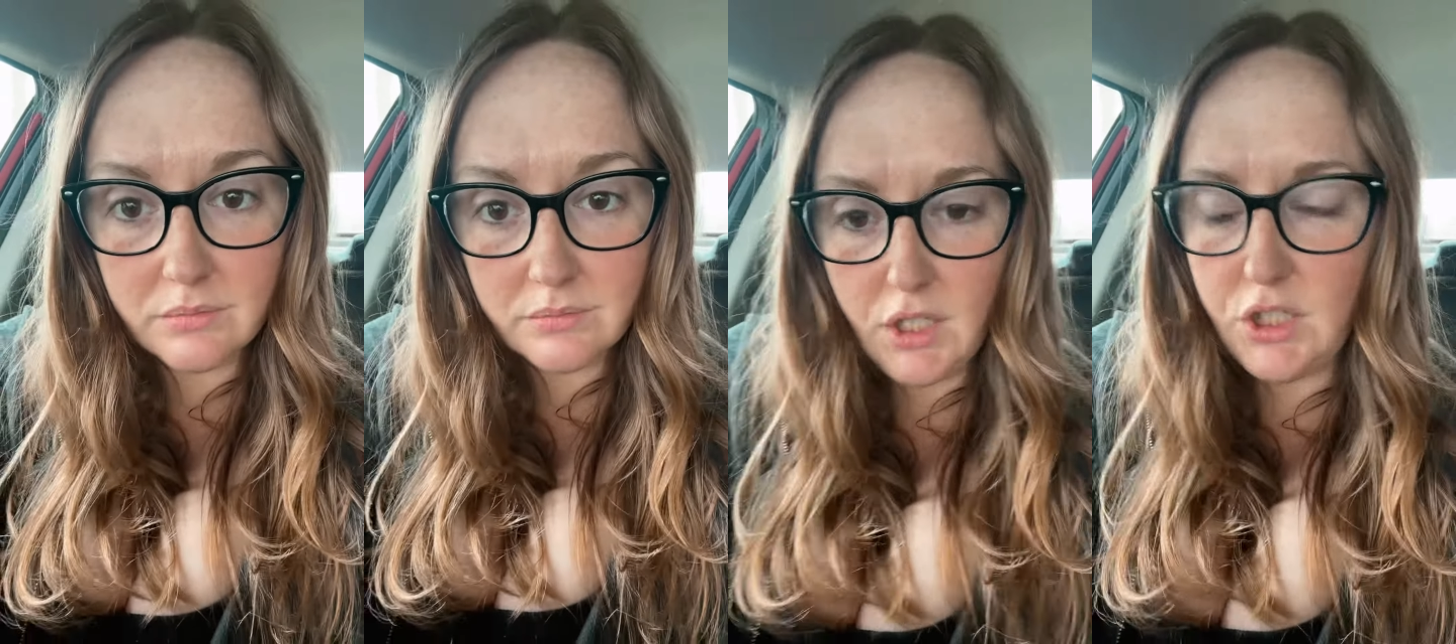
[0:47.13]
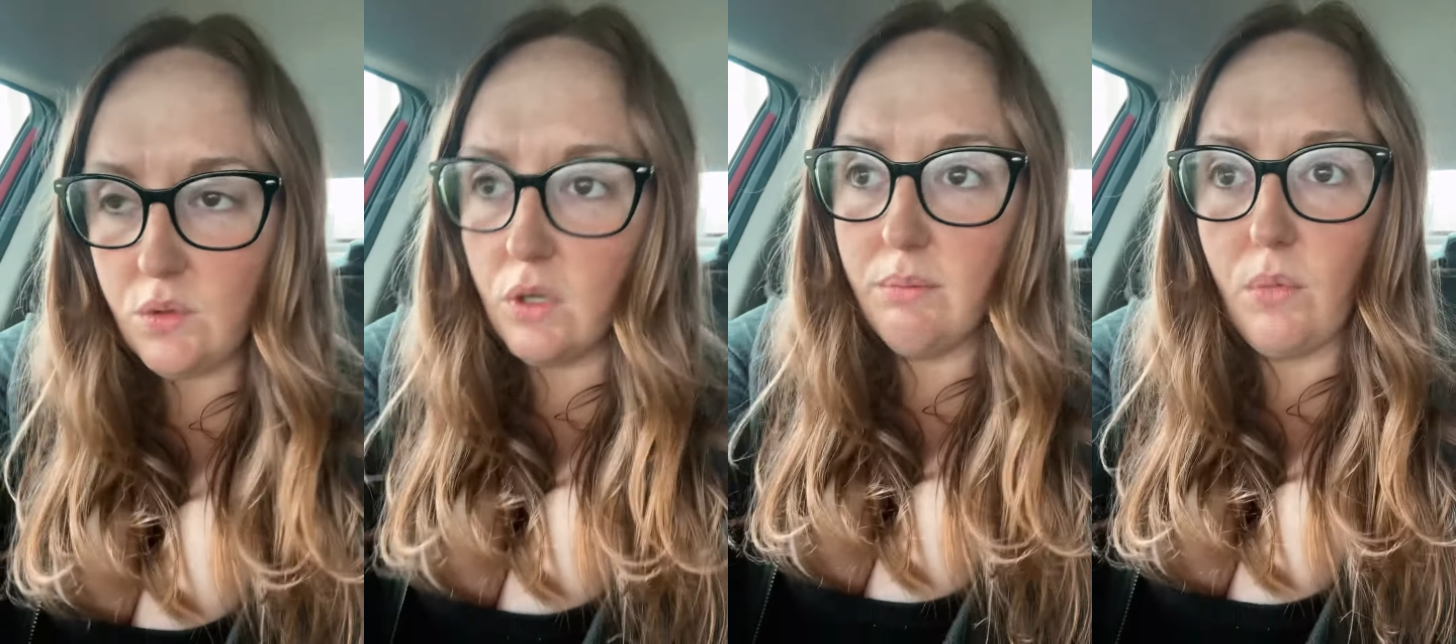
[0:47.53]
You are
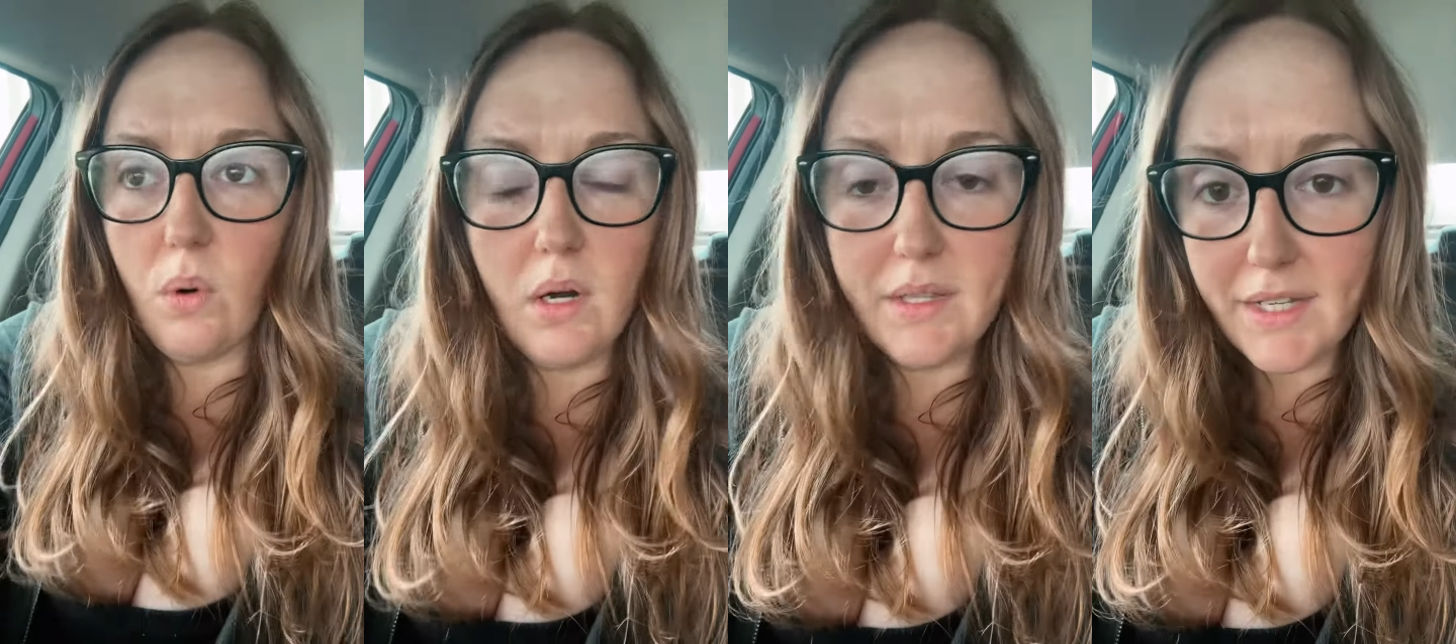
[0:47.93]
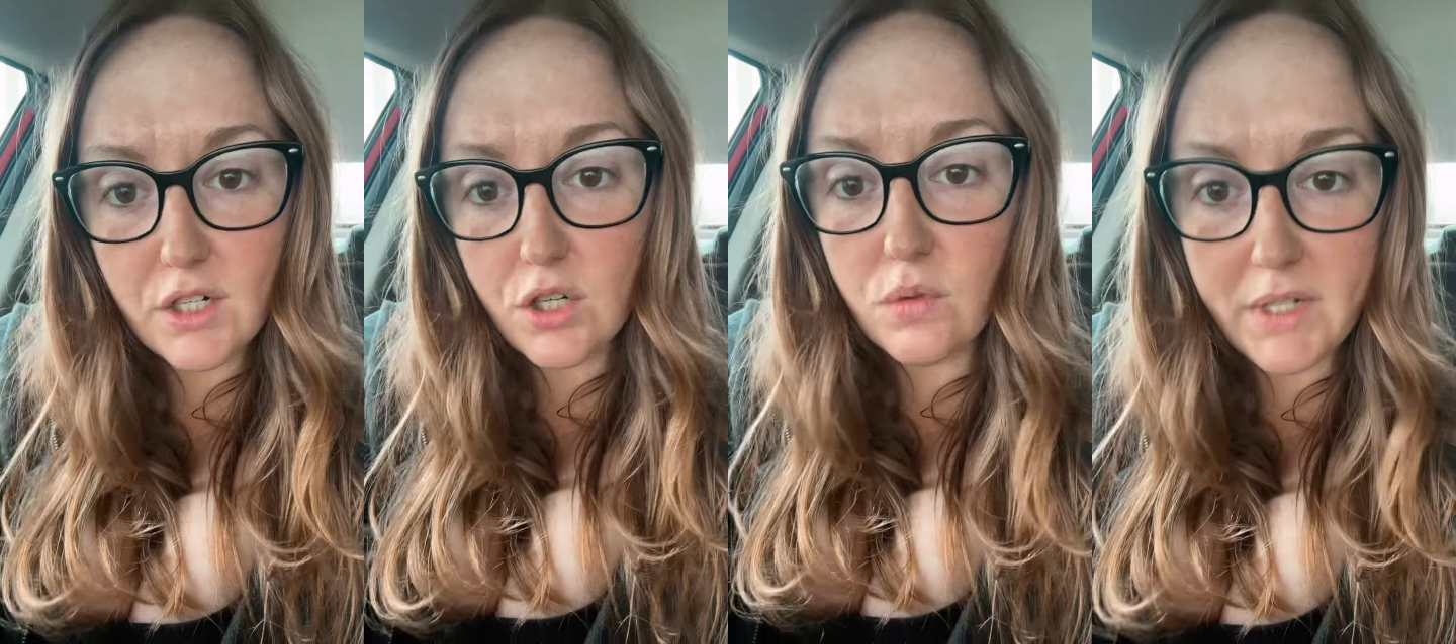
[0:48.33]
more than a
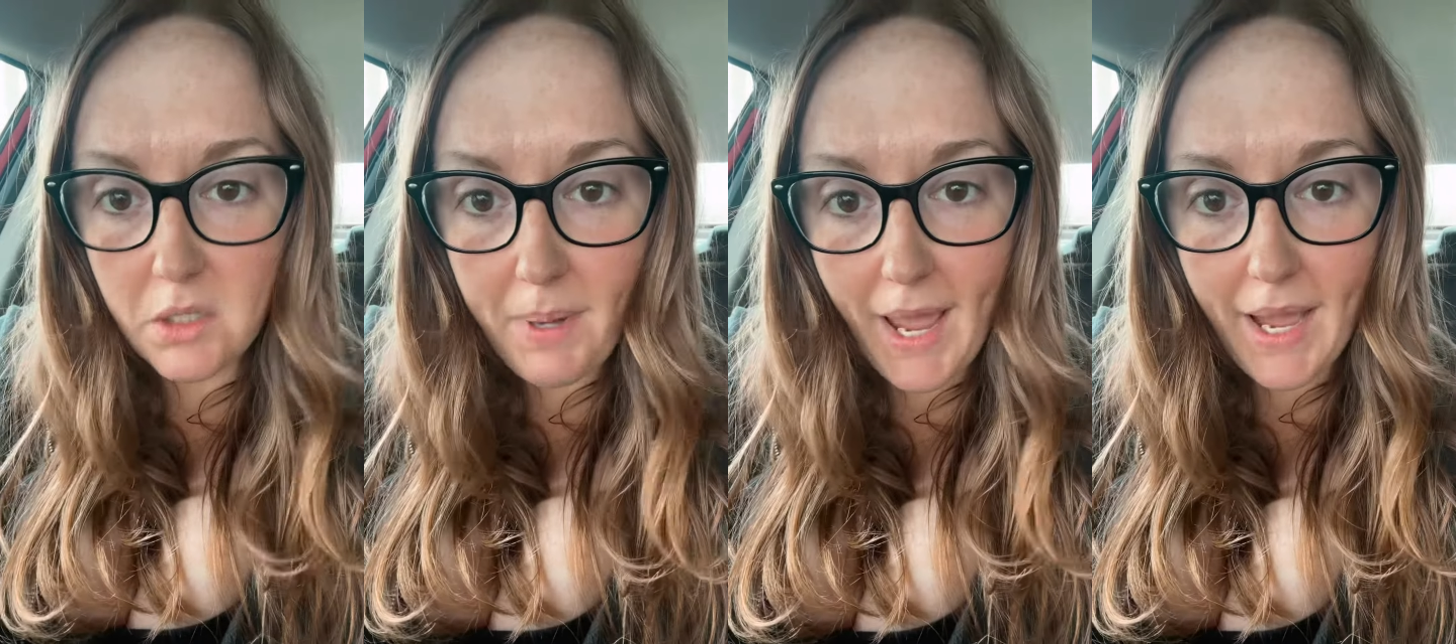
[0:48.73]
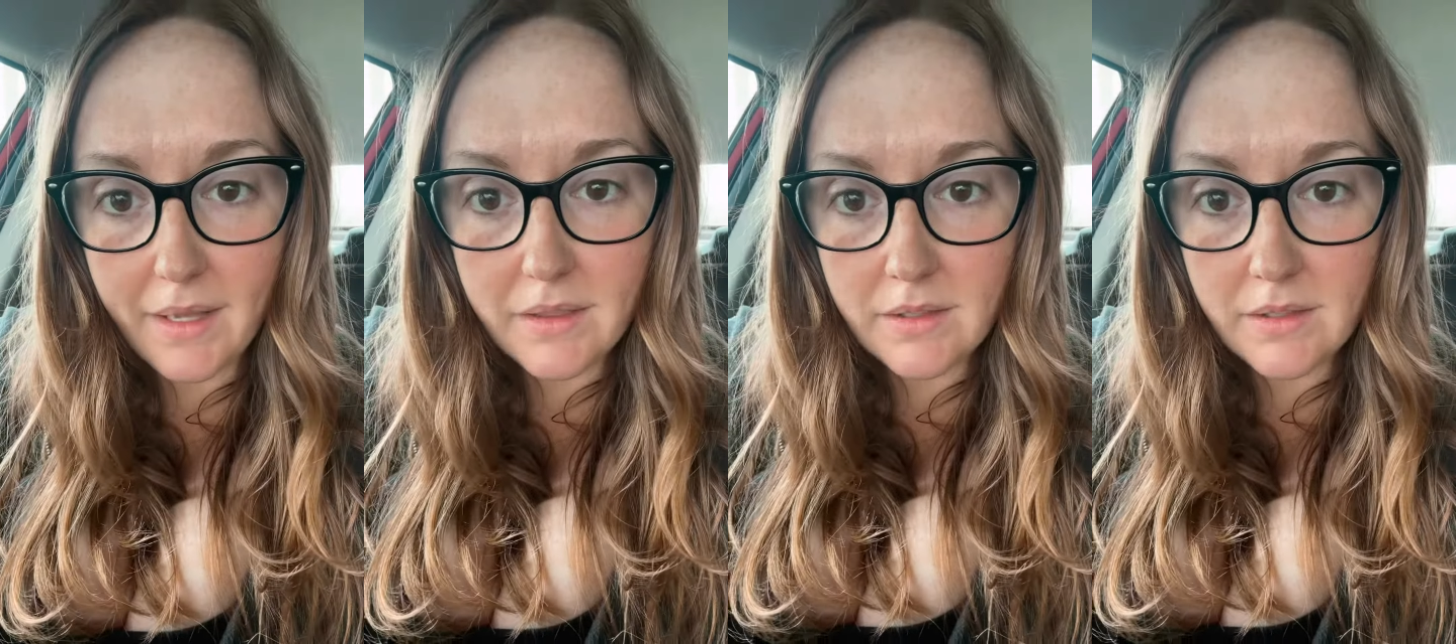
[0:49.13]
career path.